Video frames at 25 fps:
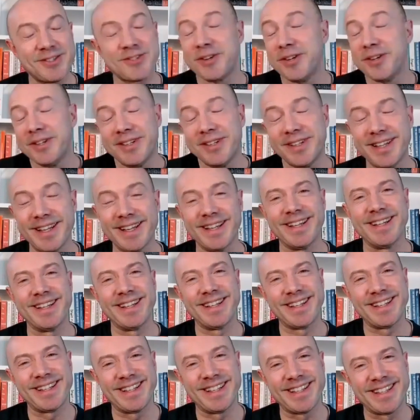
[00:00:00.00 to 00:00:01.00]
true.
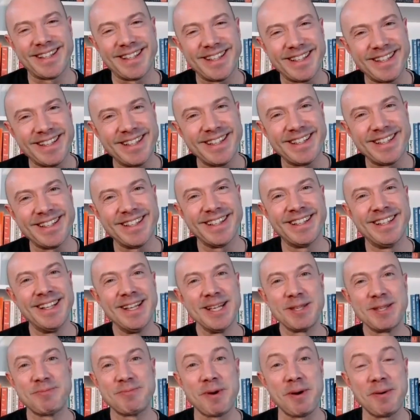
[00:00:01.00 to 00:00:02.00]

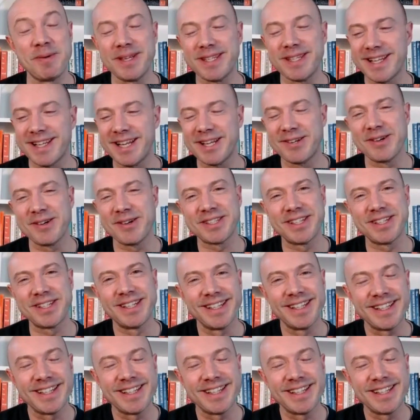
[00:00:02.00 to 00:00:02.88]
It's probably a silly question.